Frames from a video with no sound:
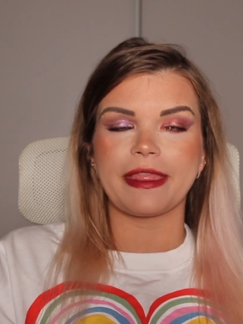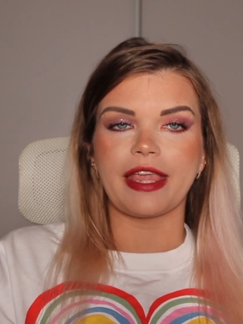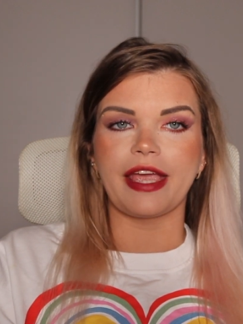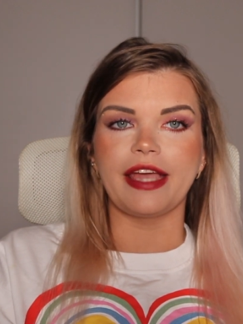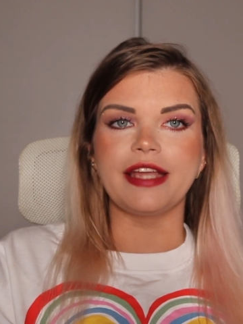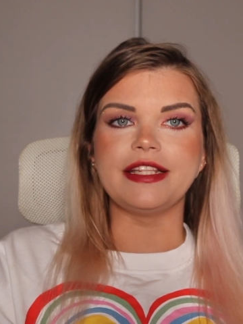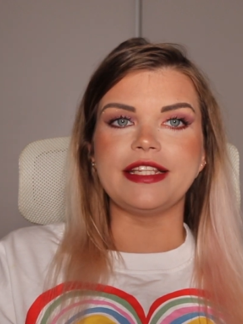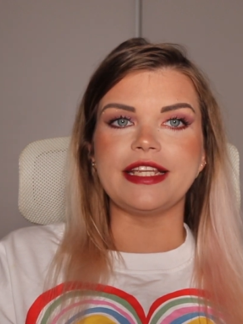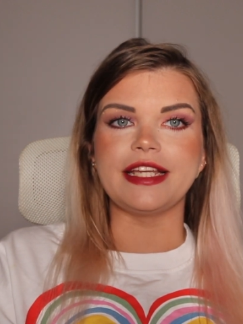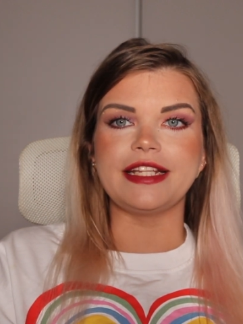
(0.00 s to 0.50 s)

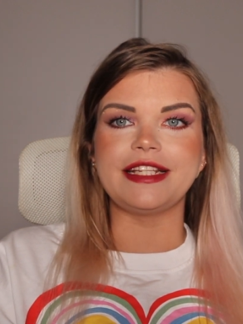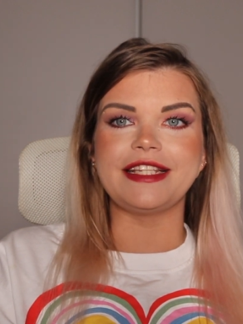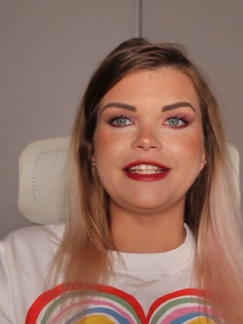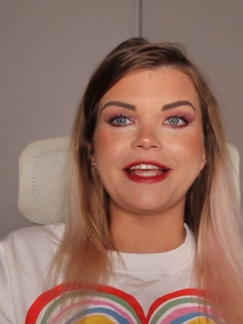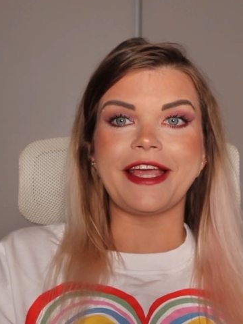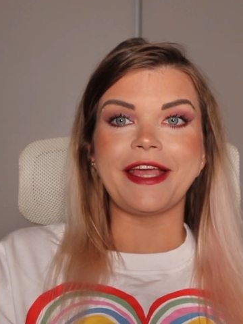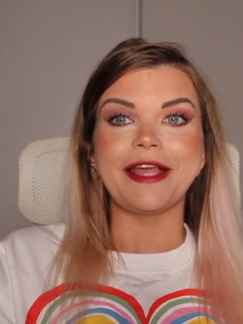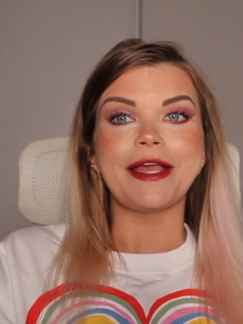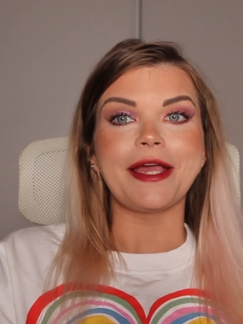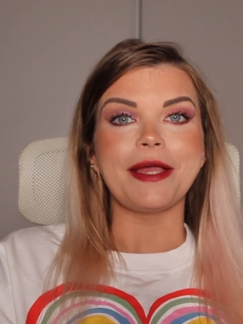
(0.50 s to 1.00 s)
I did
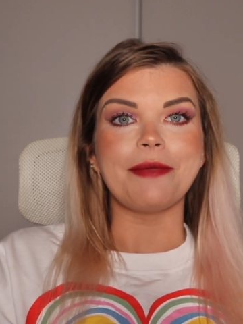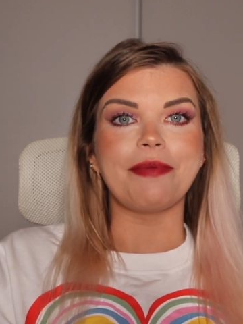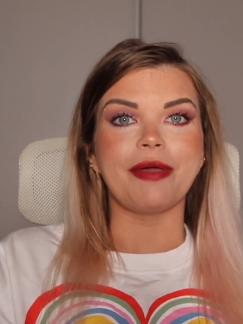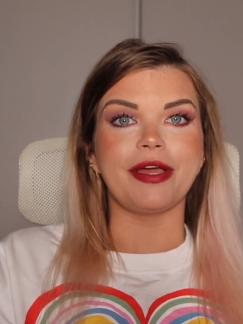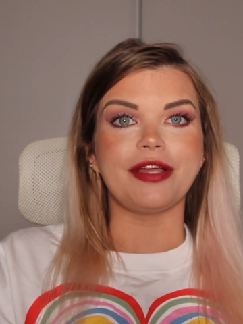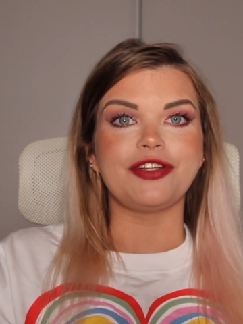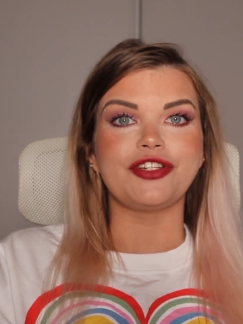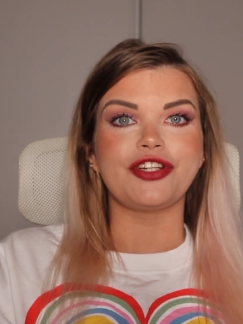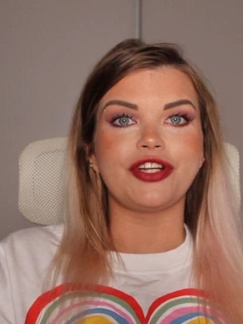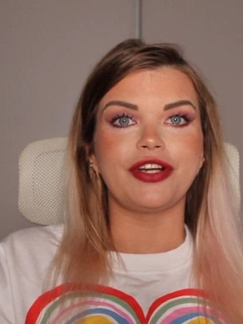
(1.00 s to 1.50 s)
take a
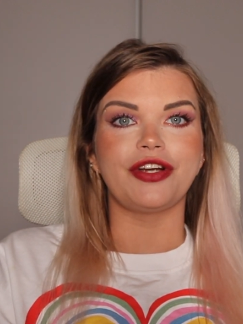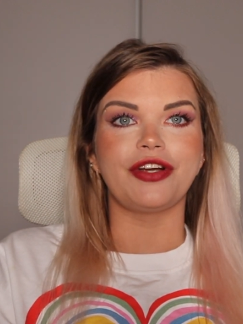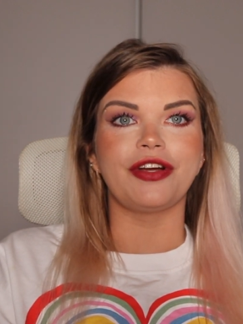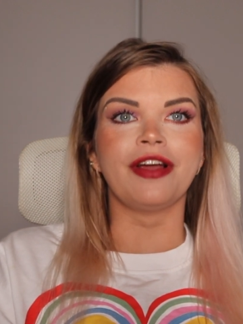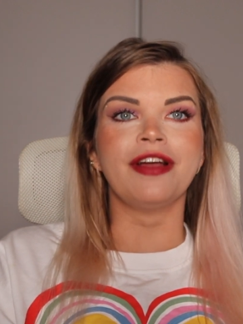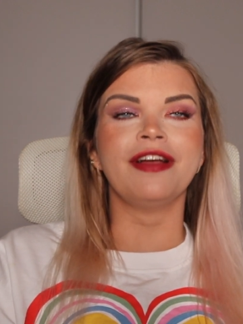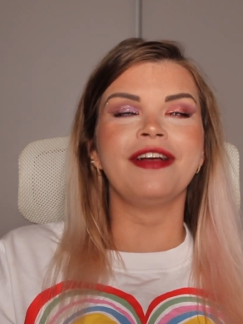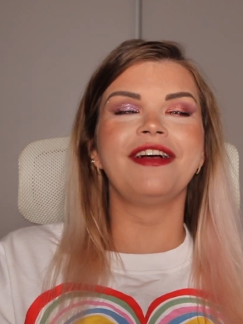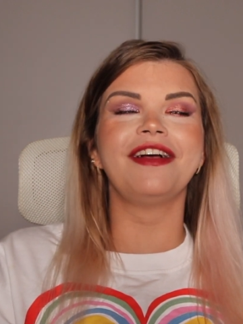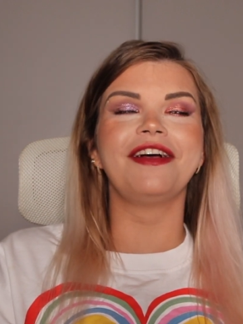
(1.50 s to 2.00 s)
picture
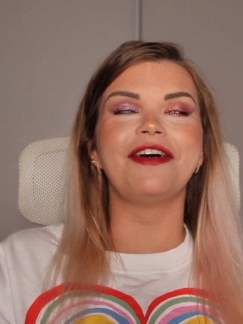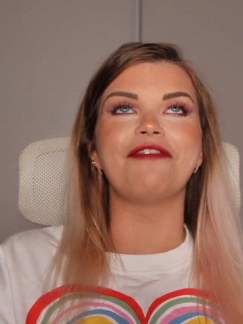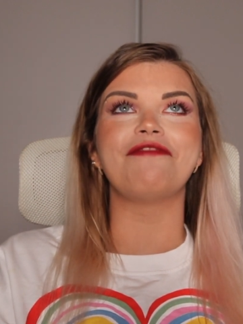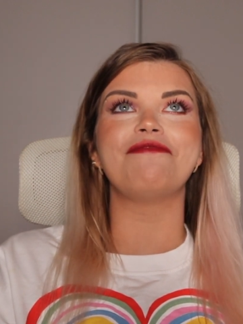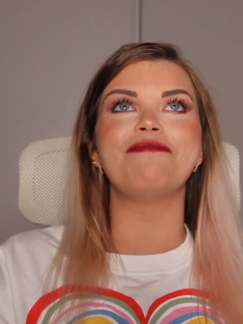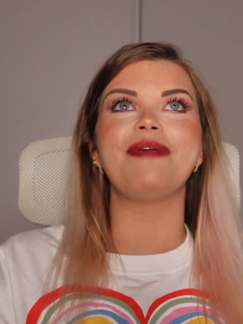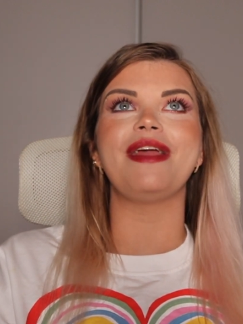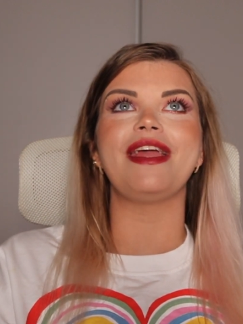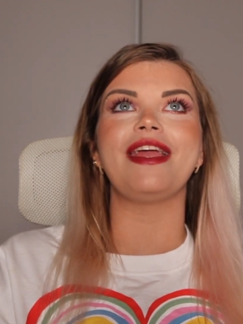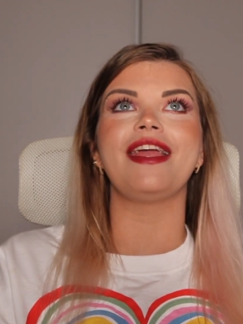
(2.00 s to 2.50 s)

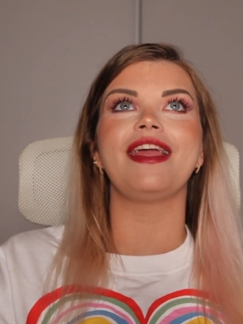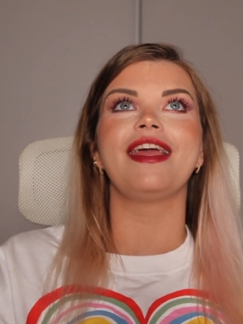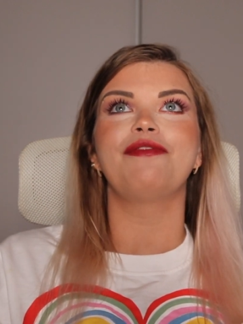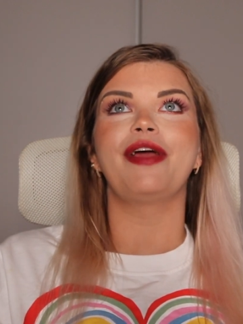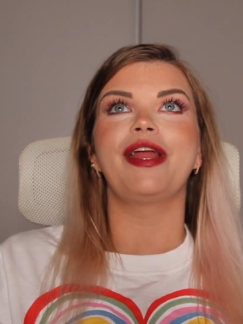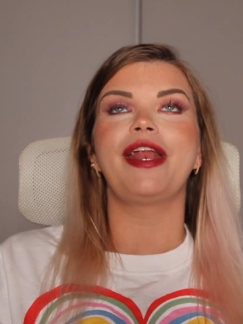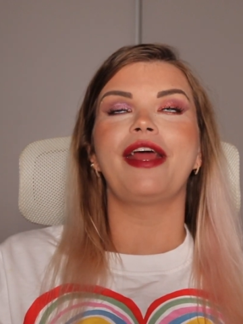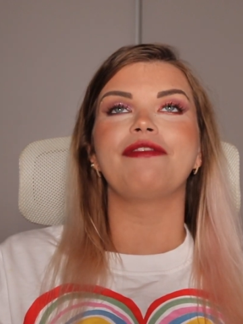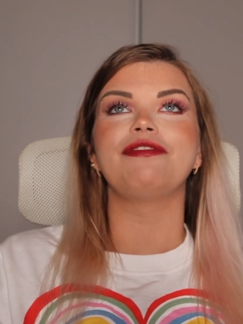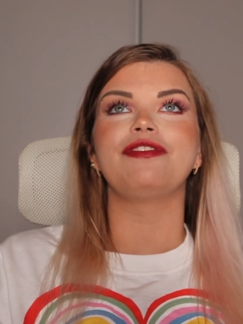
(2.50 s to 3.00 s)
of me
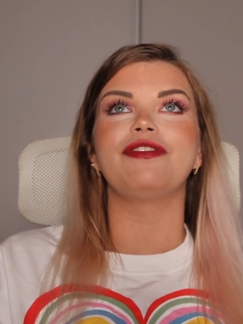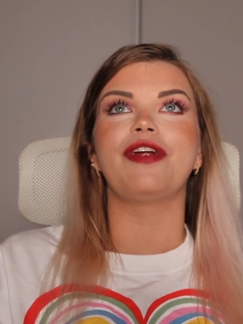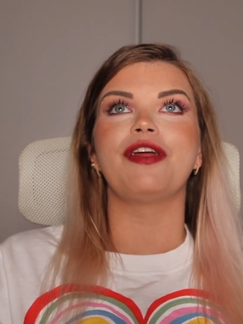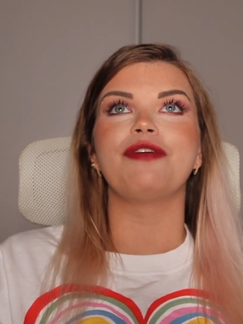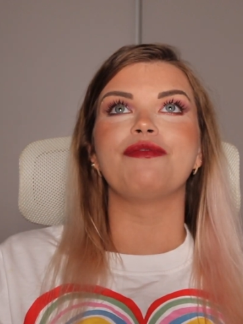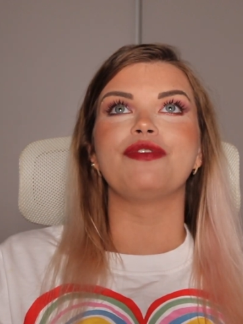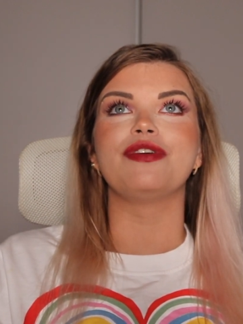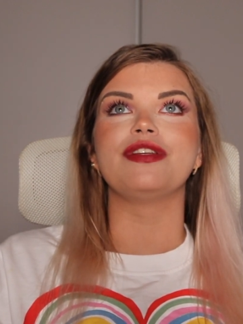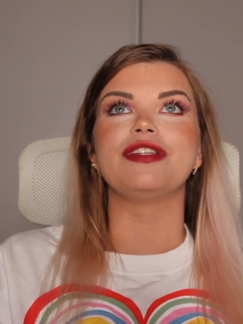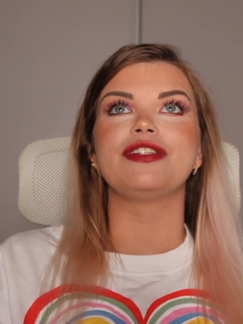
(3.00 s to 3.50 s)
right after I
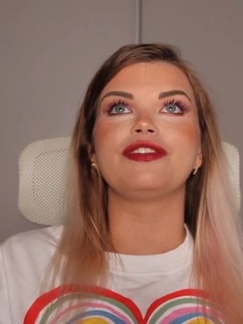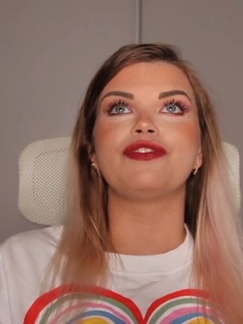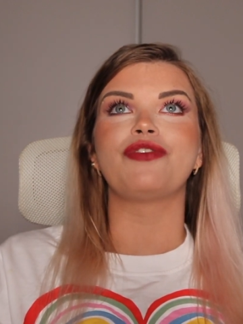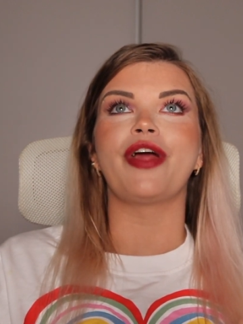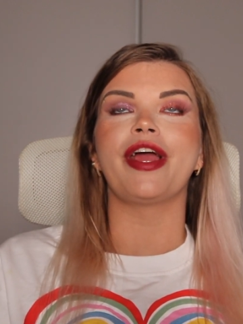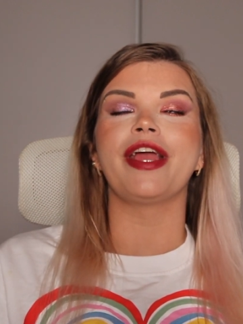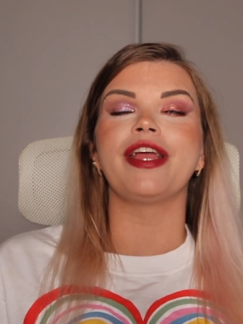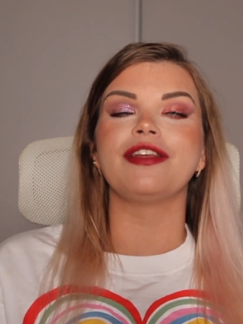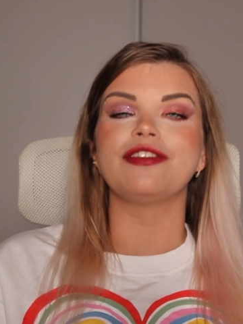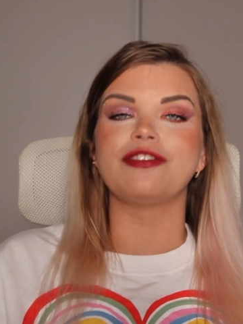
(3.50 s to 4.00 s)
was
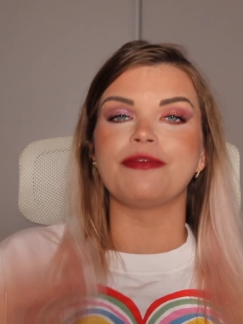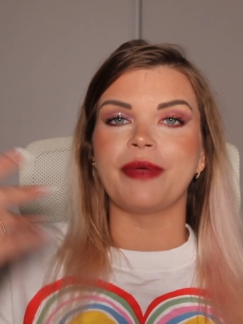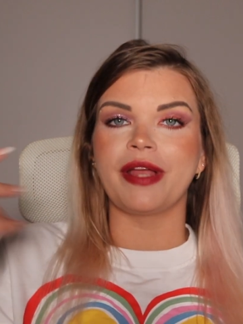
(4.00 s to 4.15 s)
crying, so